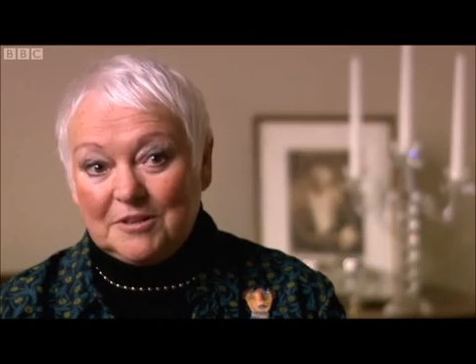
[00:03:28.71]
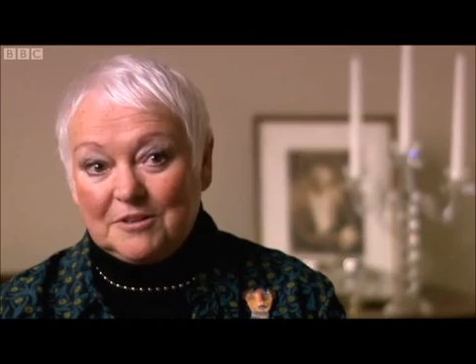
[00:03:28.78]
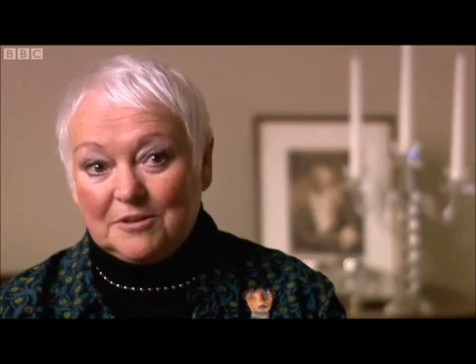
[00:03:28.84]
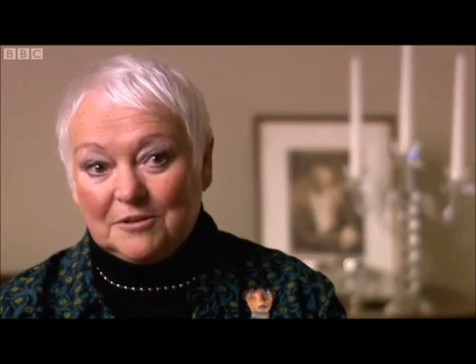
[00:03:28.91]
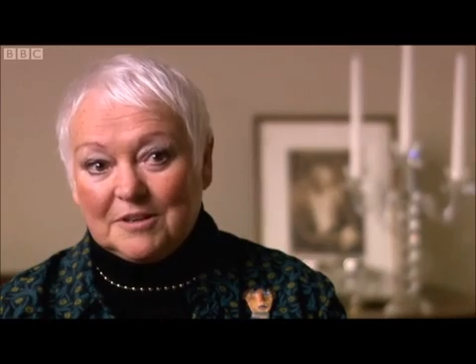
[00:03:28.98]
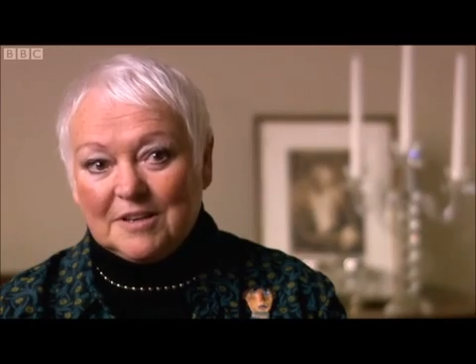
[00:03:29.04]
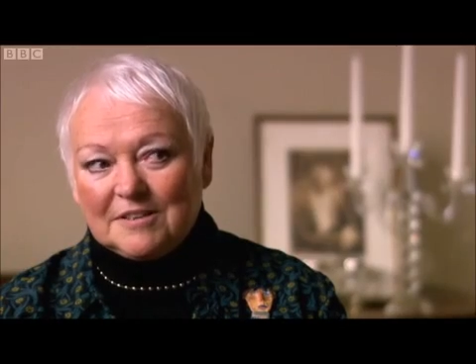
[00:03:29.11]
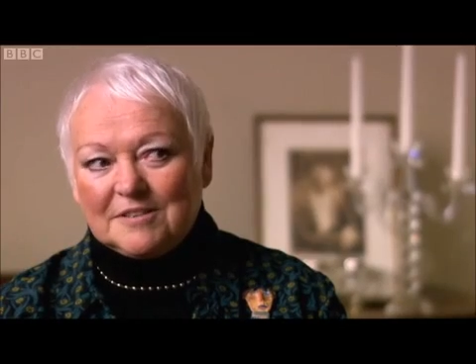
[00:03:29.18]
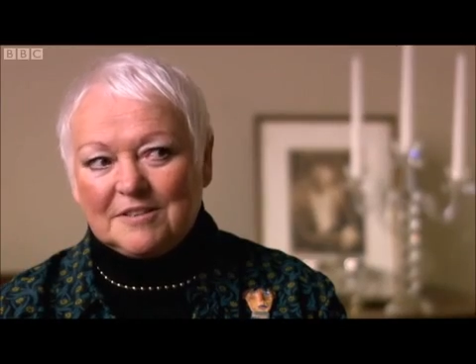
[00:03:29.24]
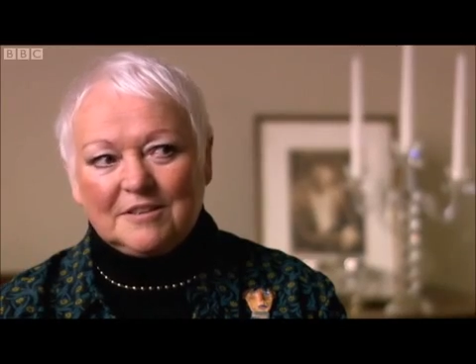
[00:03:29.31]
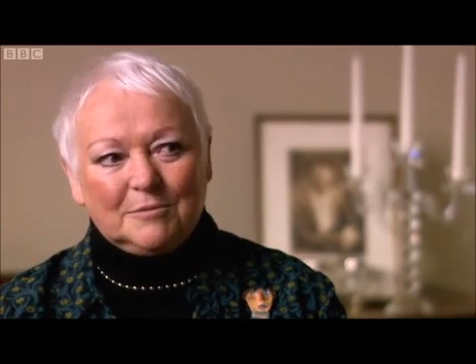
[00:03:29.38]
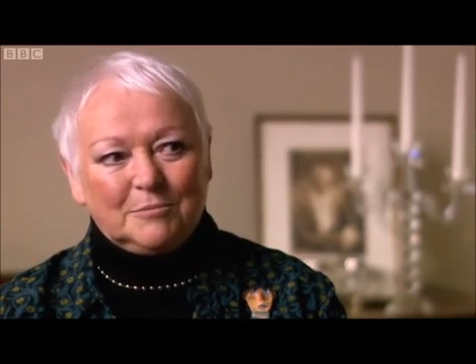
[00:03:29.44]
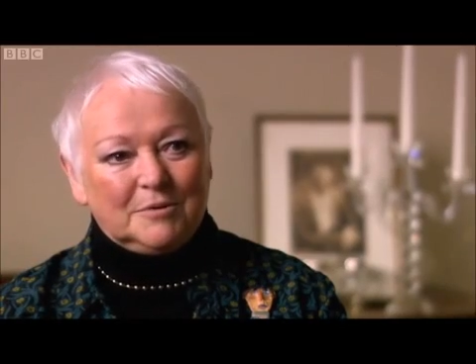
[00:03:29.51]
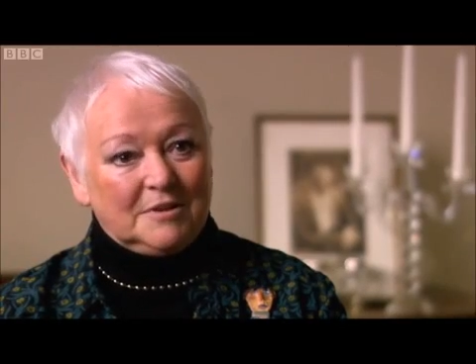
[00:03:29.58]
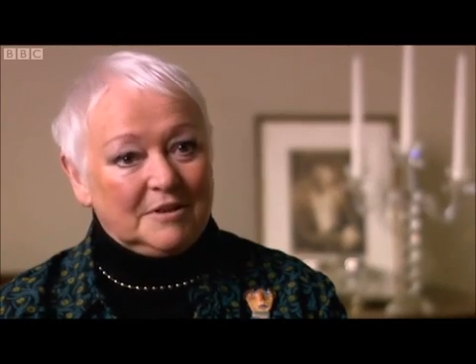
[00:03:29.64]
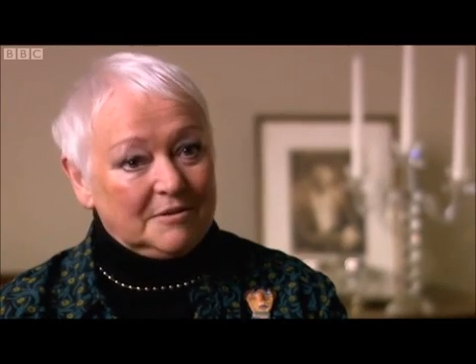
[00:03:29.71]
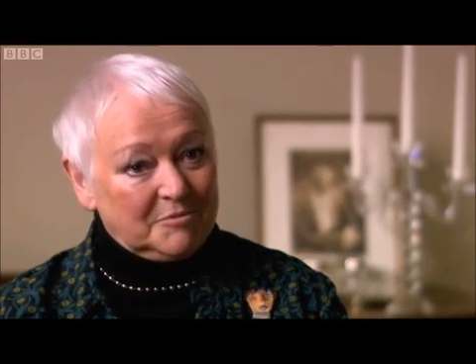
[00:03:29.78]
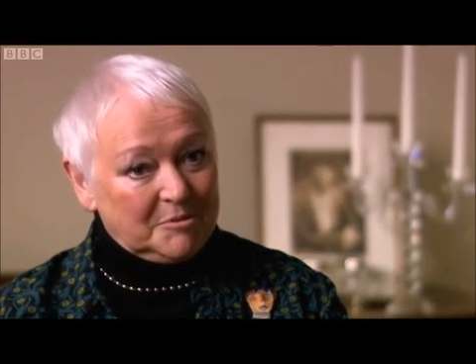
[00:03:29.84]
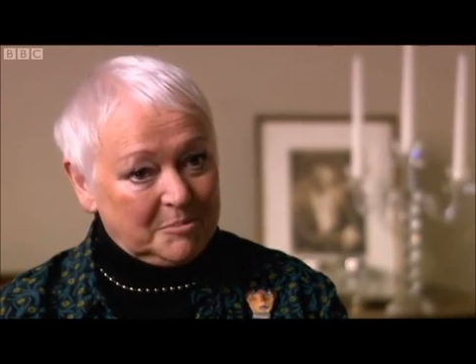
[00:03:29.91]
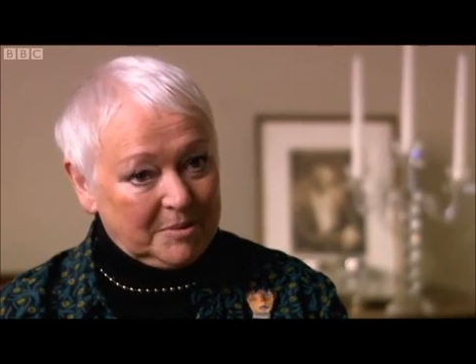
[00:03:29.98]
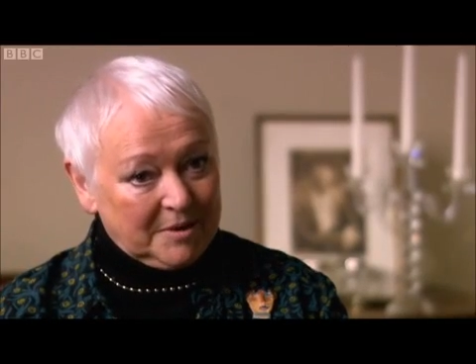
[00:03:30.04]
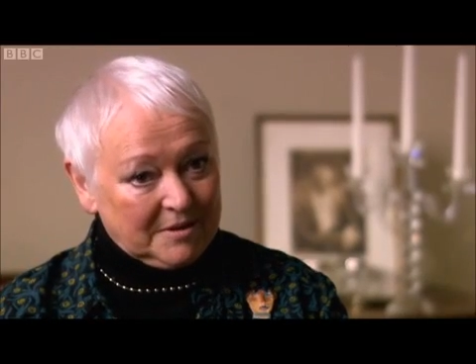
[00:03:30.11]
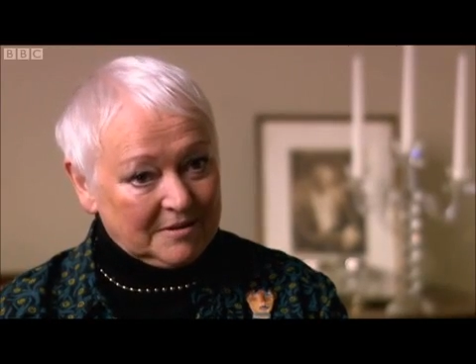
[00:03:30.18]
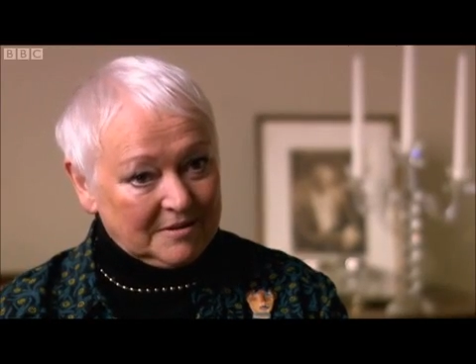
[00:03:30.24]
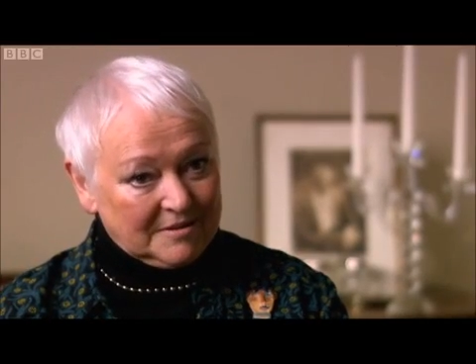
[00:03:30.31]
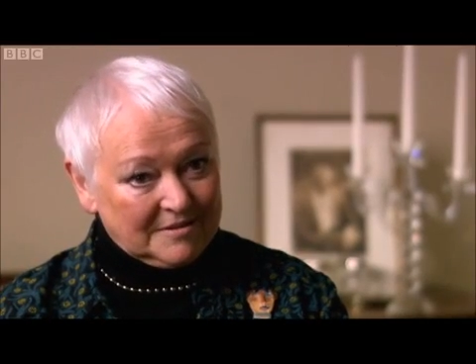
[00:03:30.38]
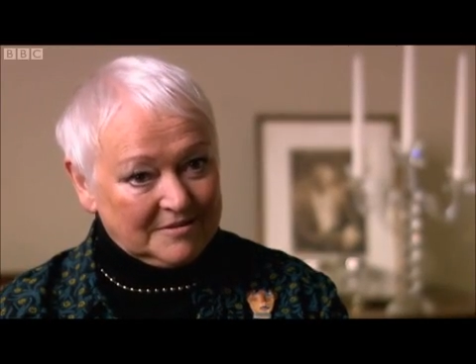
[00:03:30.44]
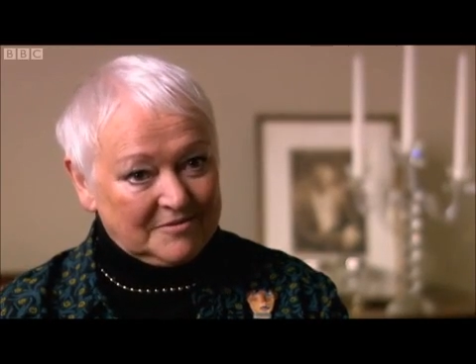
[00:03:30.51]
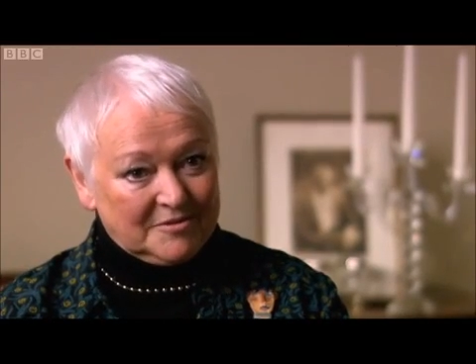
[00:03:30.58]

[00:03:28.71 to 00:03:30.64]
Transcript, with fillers: in Doncaster that would give the pill.